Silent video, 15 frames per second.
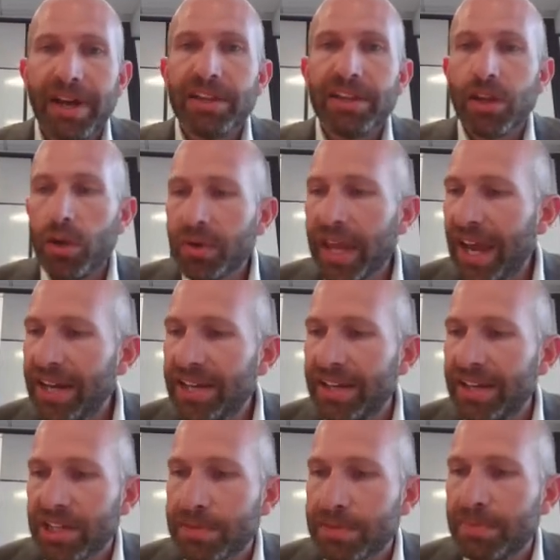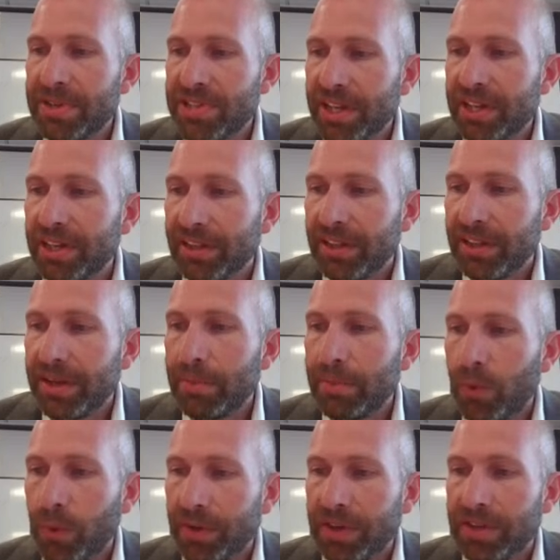are locating is particularly
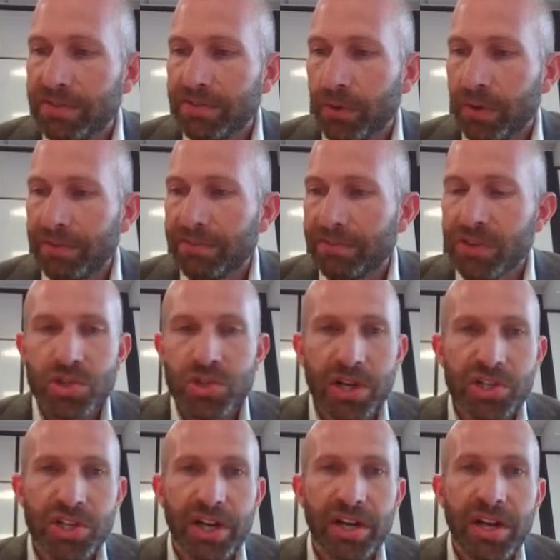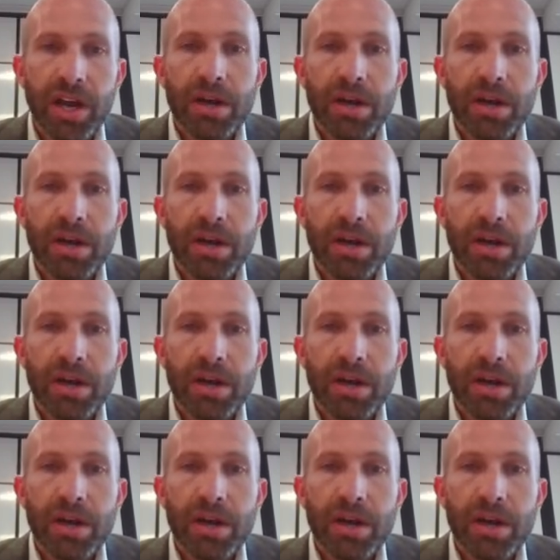important for infrastructure,